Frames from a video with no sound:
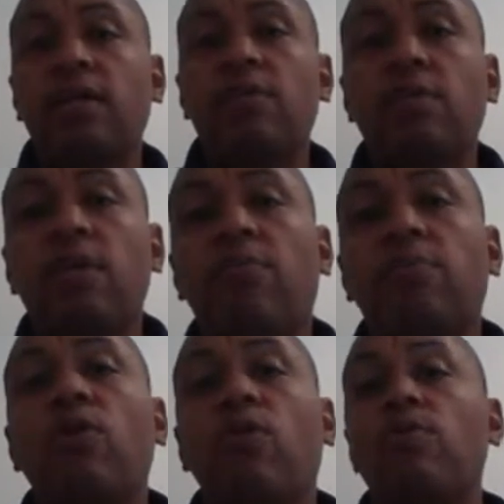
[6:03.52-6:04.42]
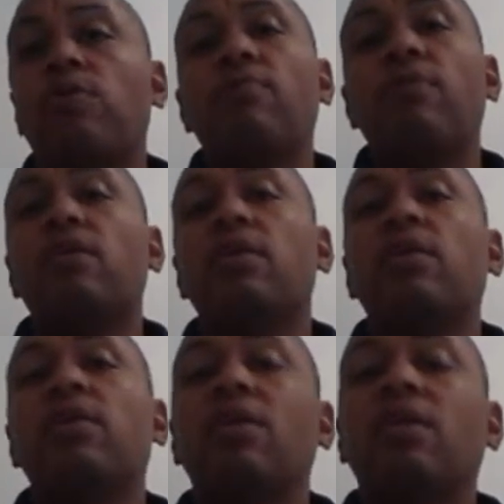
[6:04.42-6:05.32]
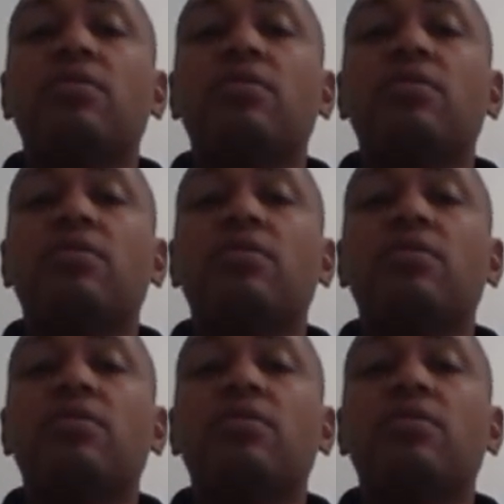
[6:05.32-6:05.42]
into the company, or you can mail it in.